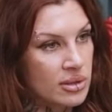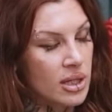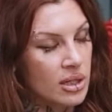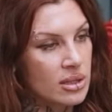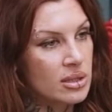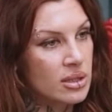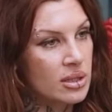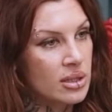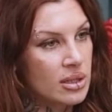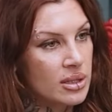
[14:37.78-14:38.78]
Yeah.
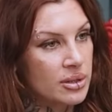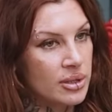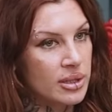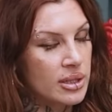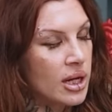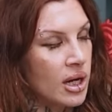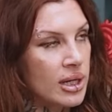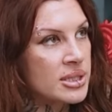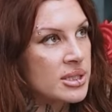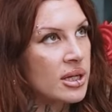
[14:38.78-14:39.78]

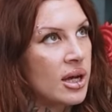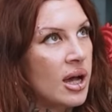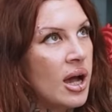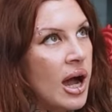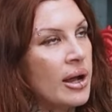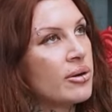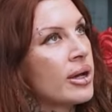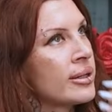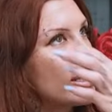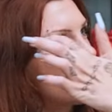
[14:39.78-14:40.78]
It's I don't know.
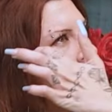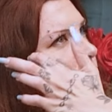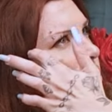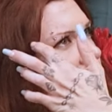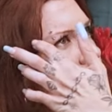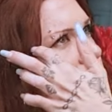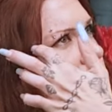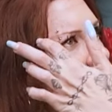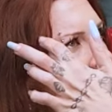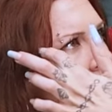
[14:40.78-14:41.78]
And like the women that I've always
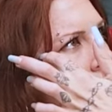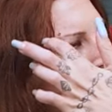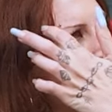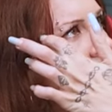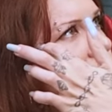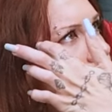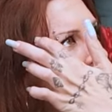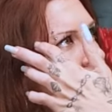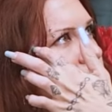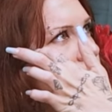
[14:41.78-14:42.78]
looked up
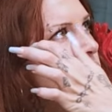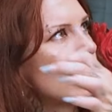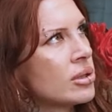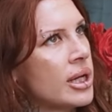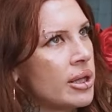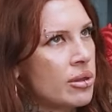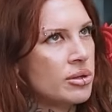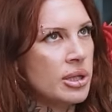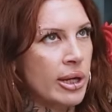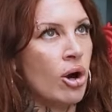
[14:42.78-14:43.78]
to too are like
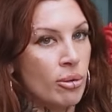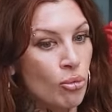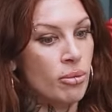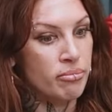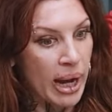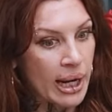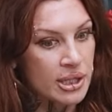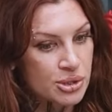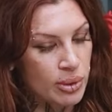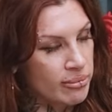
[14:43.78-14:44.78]
the, like are more
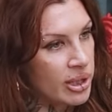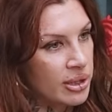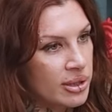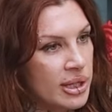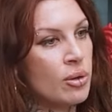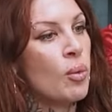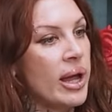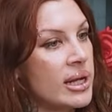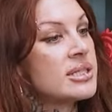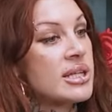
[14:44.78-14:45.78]
mannish women in a way,
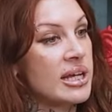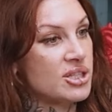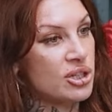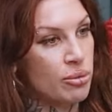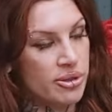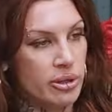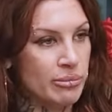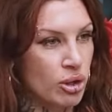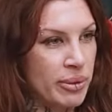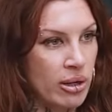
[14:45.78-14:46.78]
in a sense, you know, where they're like
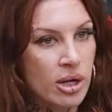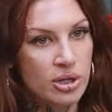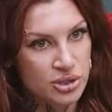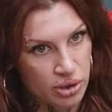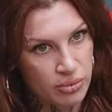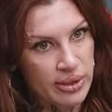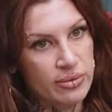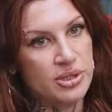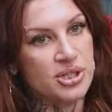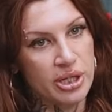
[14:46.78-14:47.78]
more power. Joan
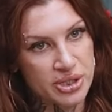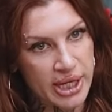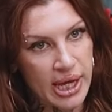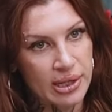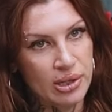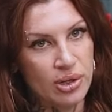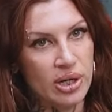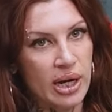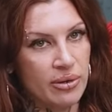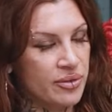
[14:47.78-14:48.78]
Rivers, Chelsea
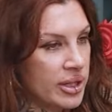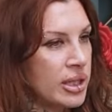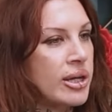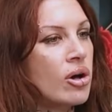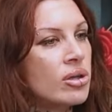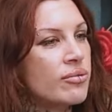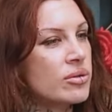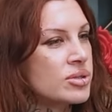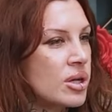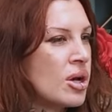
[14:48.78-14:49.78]
Handler. I don't know. Like all of
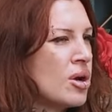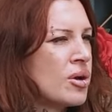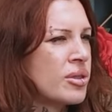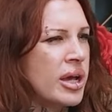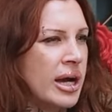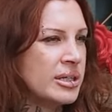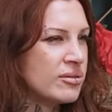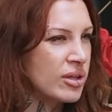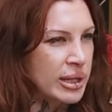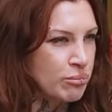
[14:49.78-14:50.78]
those, the kind
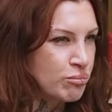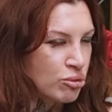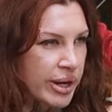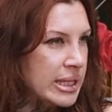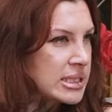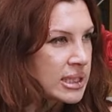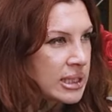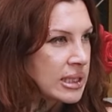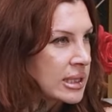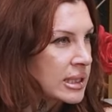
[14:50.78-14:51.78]
of like
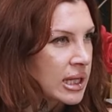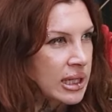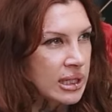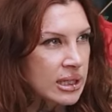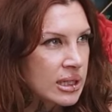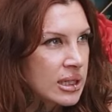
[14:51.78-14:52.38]
brazen, like